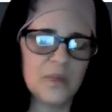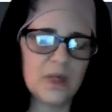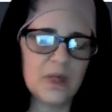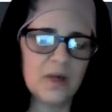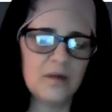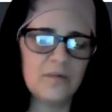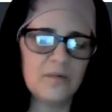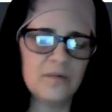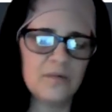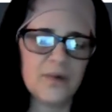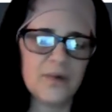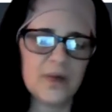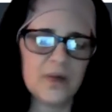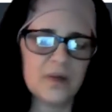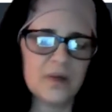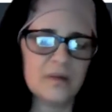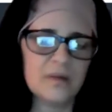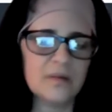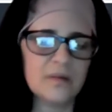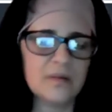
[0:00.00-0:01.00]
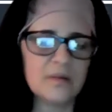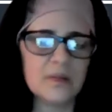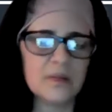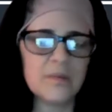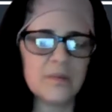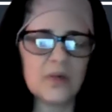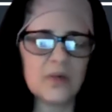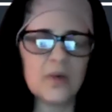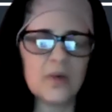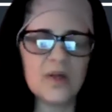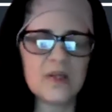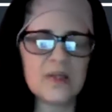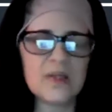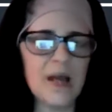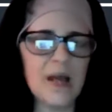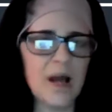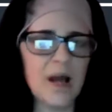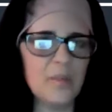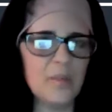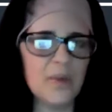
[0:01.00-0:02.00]
If something was to
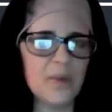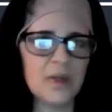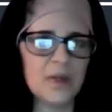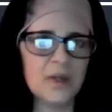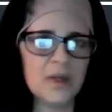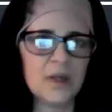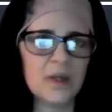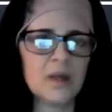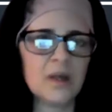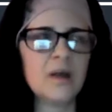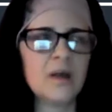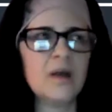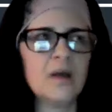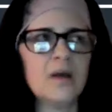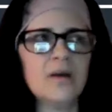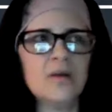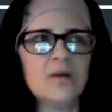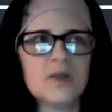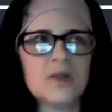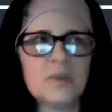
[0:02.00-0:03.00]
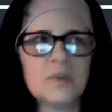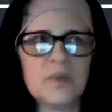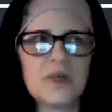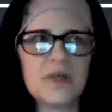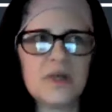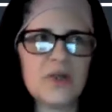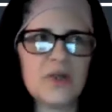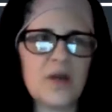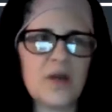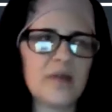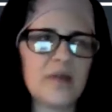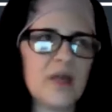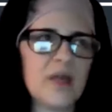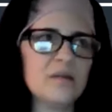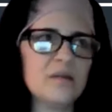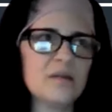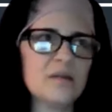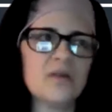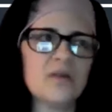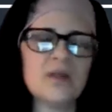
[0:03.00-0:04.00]
happen, just because you have
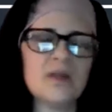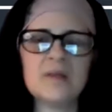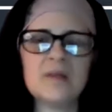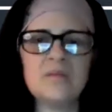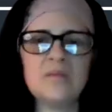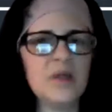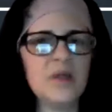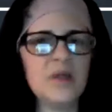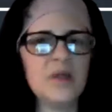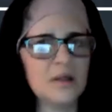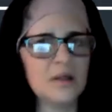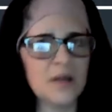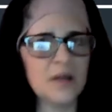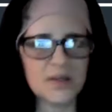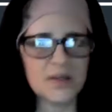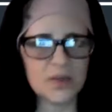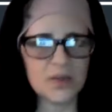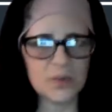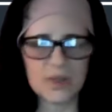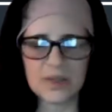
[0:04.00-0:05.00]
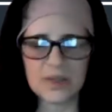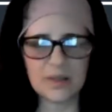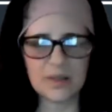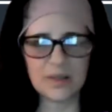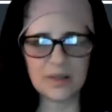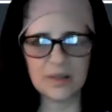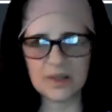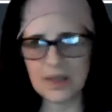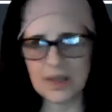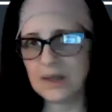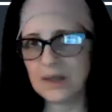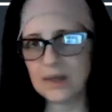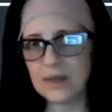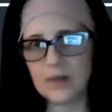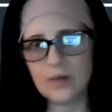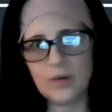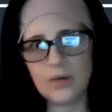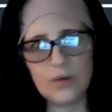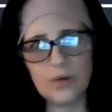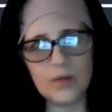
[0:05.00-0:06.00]
cancer doesn't mean that that's what's going to take
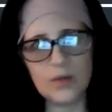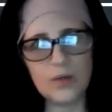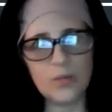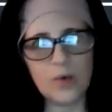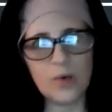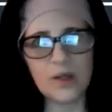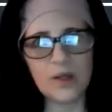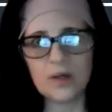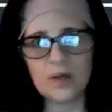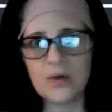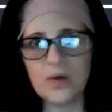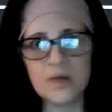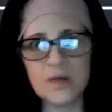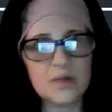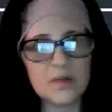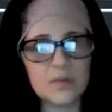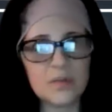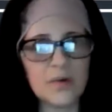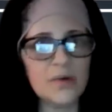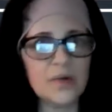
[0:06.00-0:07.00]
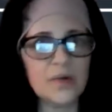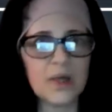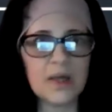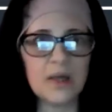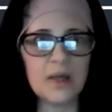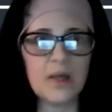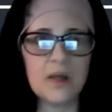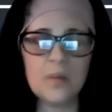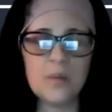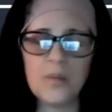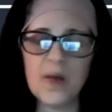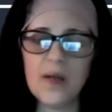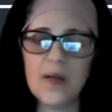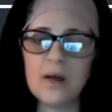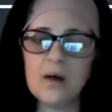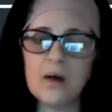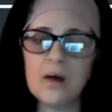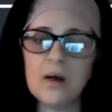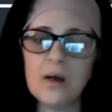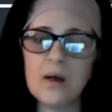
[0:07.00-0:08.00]
you. You could walk across the road and get hit by a
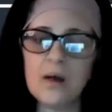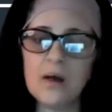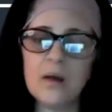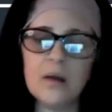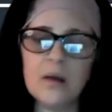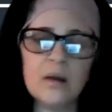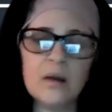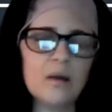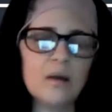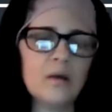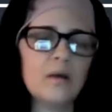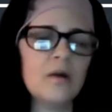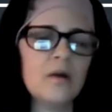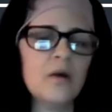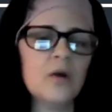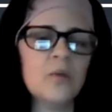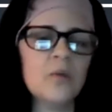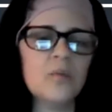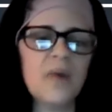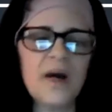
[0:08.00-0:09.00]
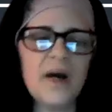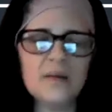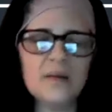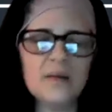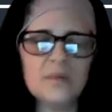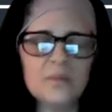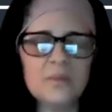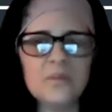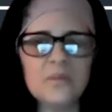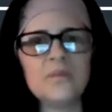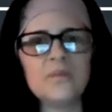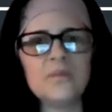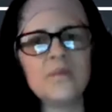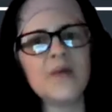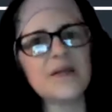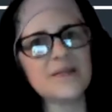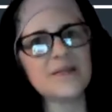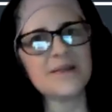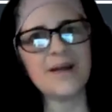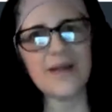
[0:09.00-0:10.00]
car, but
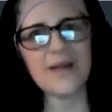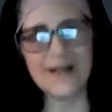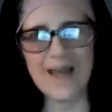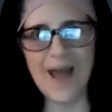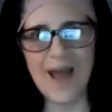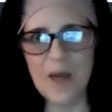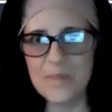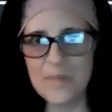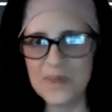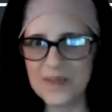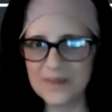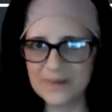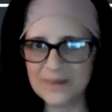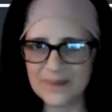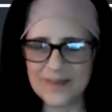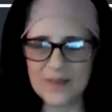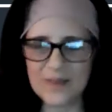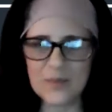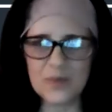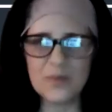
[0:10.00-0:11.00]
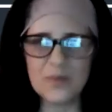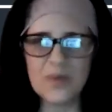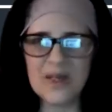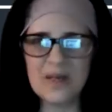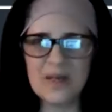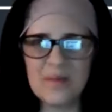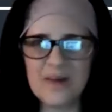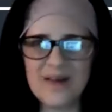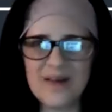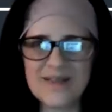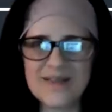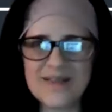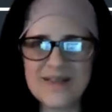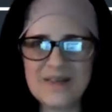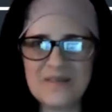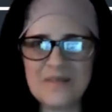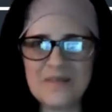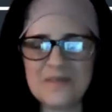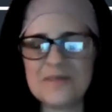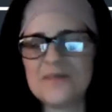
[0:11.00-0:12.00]
that's not going to happen because we're being positive.